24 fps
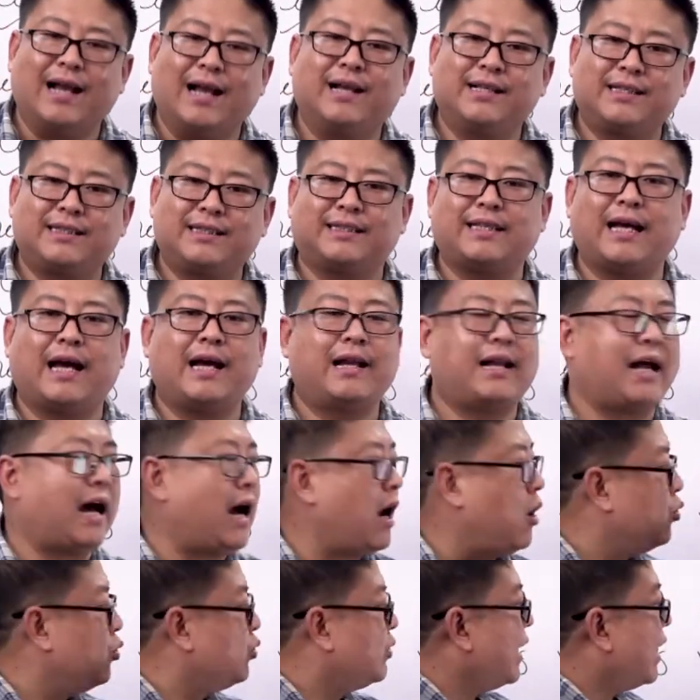understand
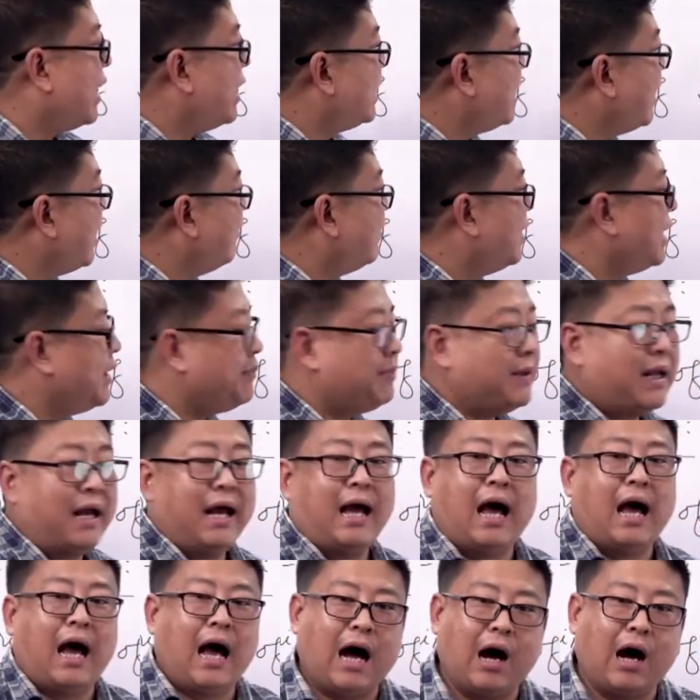how they are developed,
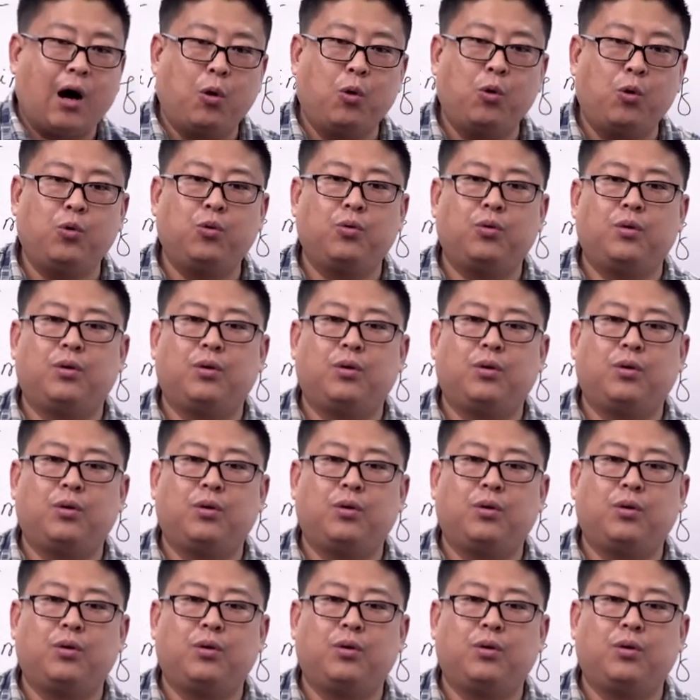you